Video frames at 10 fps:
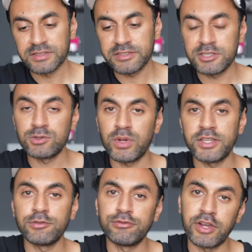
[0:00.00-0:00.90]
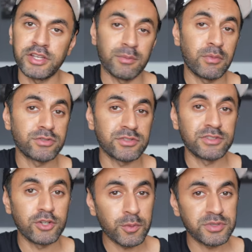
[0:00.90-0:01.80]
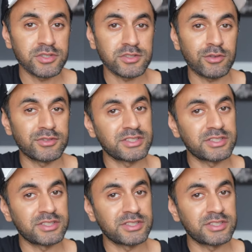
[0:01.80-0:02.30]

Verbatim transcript: this is where you'll find most of the options of